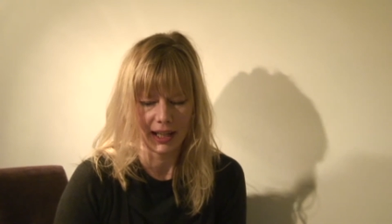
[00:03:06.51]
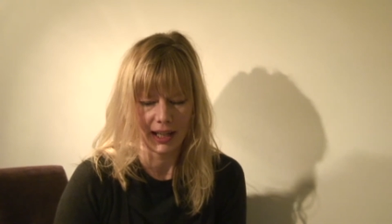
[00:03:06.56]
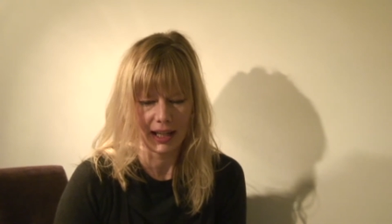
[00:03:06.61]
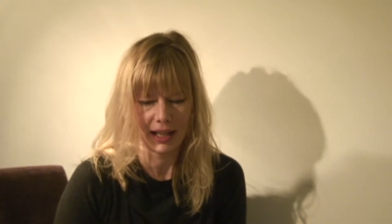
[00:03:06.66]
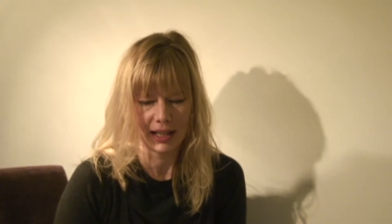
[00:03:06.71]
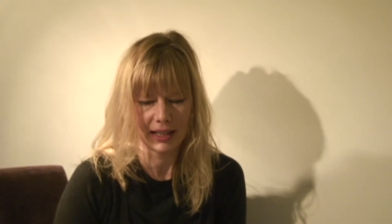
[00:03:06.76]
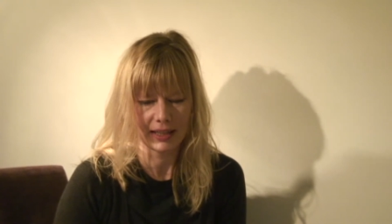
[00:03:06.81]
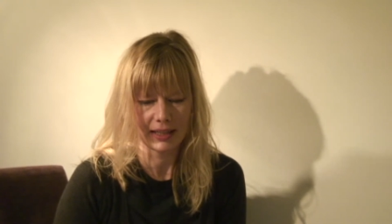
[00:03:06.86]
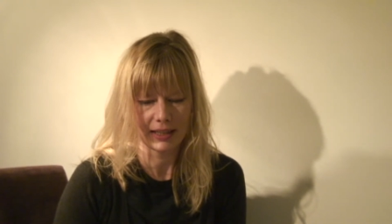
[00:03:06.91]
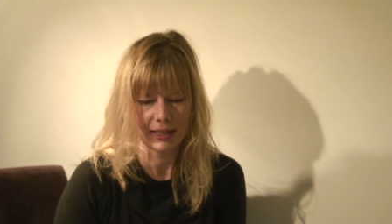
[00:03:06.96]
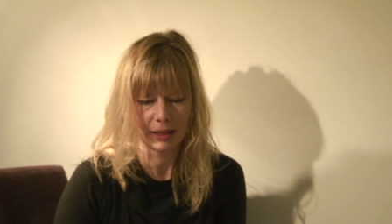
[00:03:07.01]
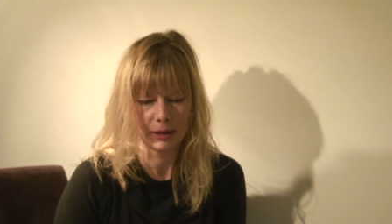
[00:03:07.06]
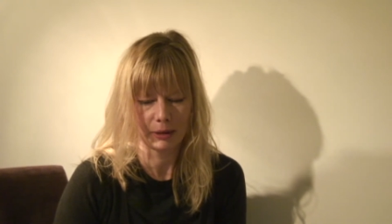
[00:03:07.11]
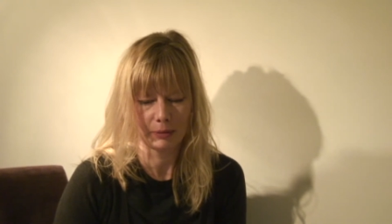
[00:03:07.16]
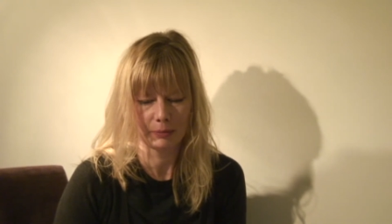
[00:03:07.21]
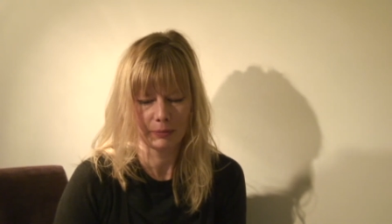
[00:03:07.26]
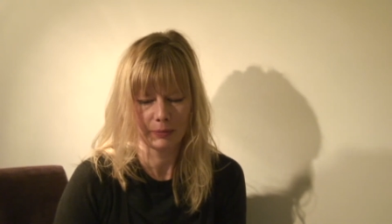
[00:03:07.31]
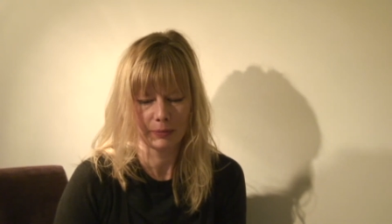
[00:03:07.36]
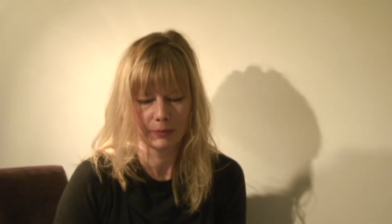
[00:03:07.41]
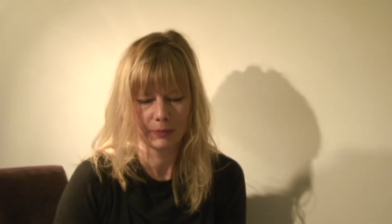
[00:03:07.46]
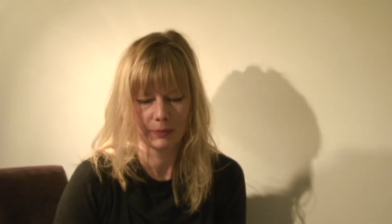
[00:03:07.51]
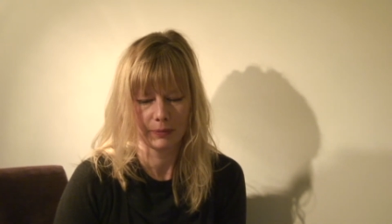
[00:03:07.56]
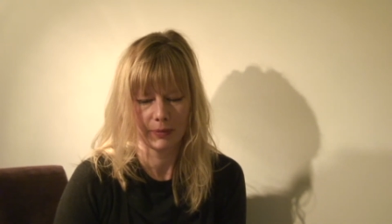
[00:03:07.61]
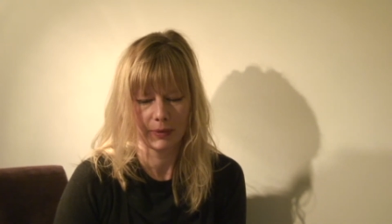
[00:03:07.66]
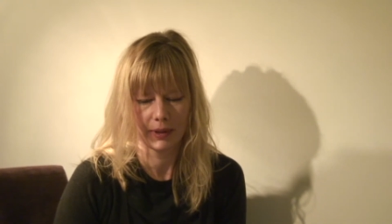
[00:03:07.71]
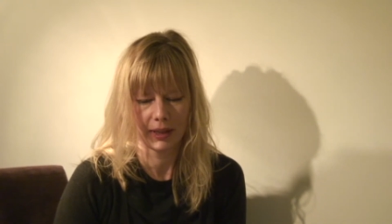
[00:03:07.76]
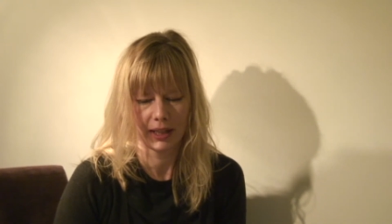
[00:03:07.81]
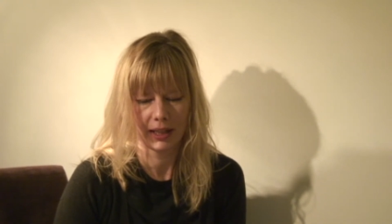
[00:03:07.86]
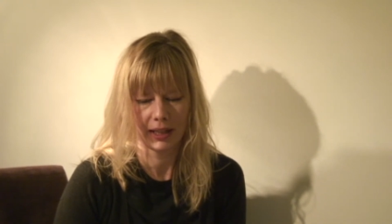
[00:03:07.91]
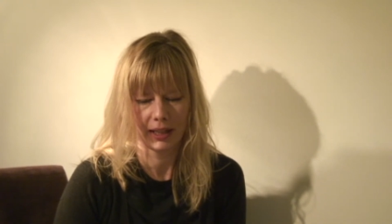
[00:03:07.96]
And
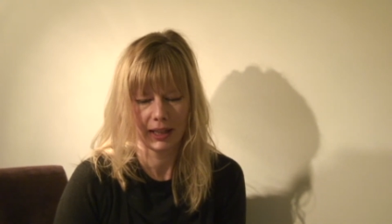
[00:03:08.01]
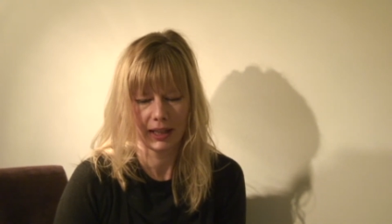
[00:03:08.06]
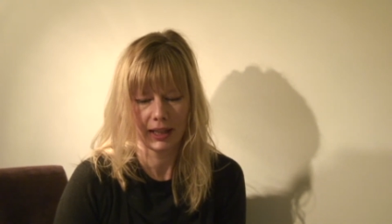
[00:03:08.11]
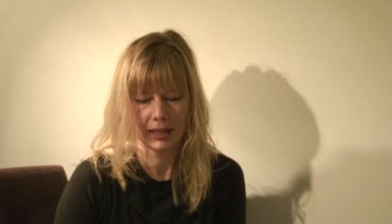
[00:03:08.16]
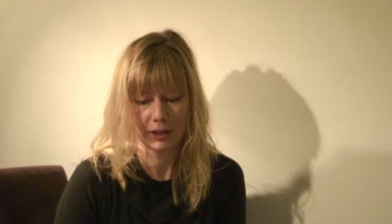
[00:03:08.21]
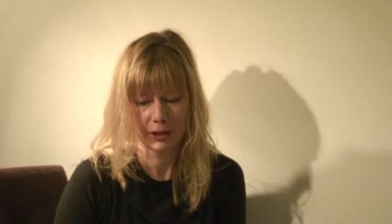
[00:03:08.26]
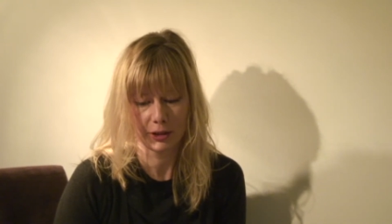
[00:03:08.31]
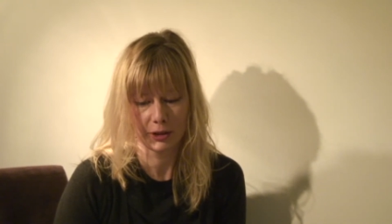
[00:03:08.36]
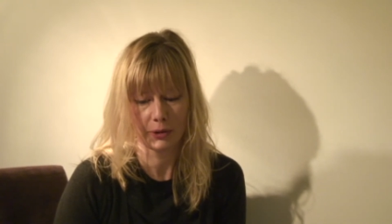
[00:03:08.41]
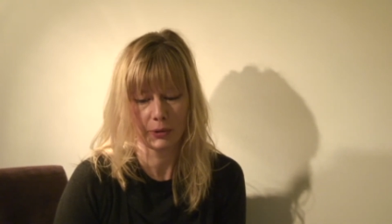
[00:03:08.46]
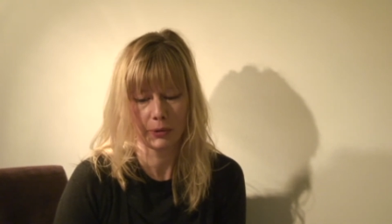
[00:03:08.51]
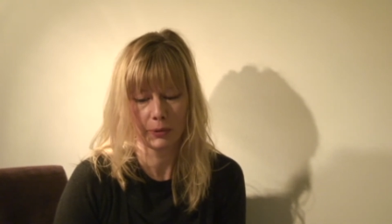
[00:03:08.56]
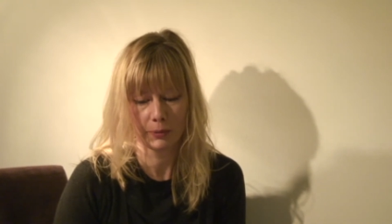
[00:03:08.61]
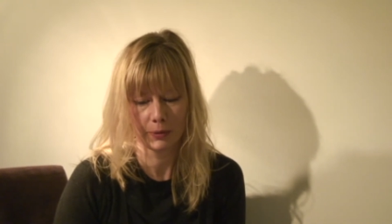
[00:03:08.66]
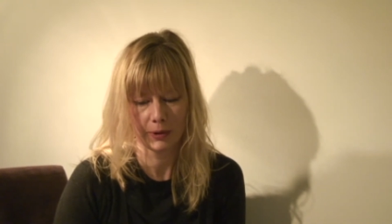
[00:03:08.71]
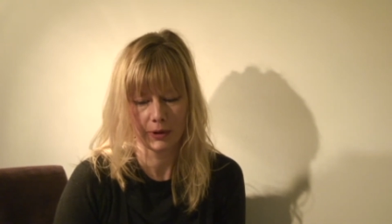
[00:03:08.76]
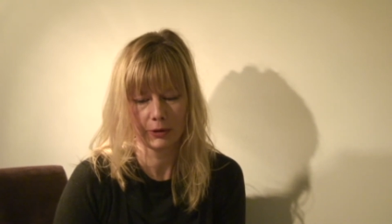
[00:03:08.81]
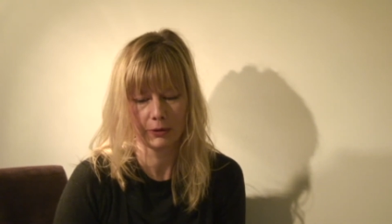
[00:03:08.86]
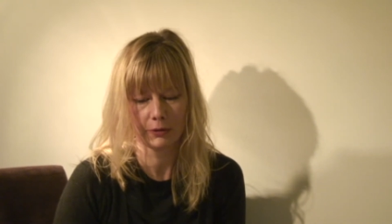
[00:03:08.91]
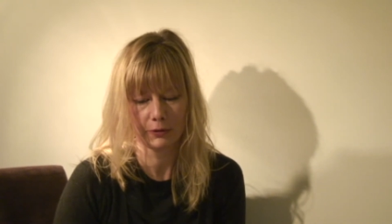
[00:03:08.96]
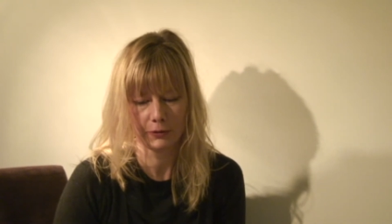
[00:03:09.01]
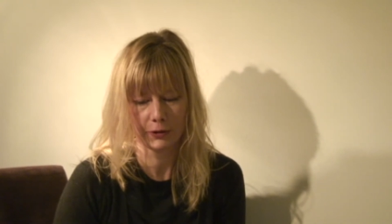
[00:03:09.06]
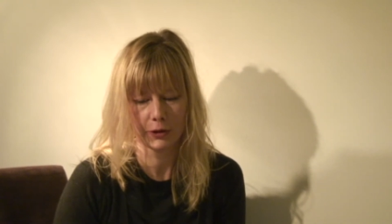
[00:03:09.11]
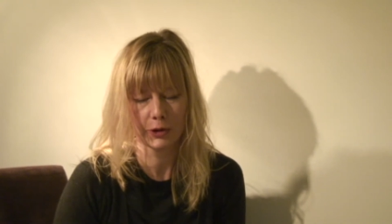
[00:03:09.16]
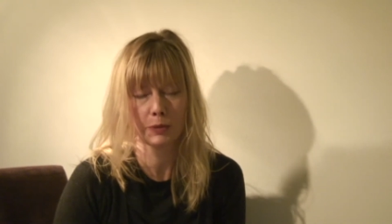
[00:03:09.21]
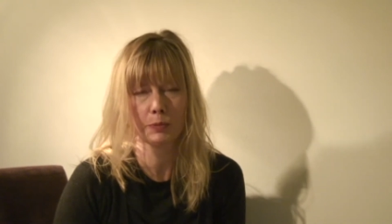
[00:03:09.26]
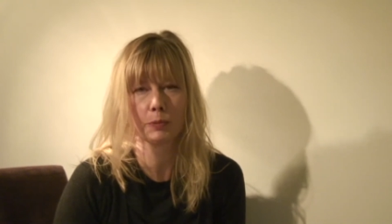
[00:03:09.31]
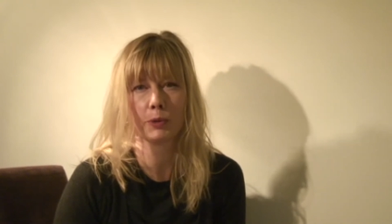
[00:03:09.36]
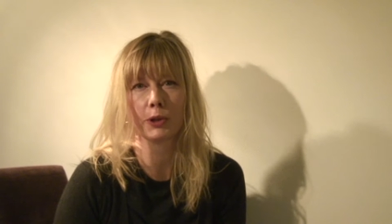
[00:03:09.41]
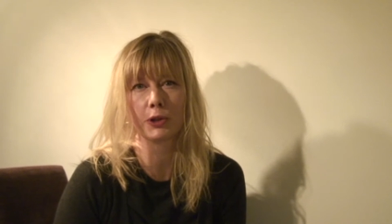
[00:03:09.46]
so the
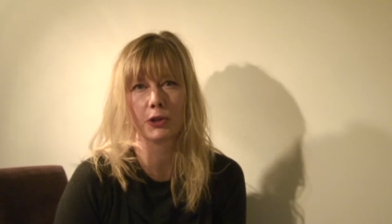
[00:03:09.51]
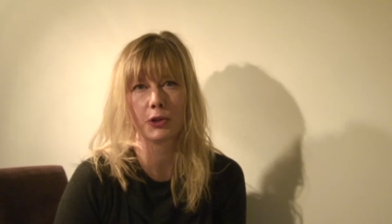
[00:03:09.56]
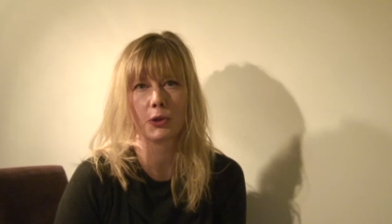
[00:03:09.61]
first book,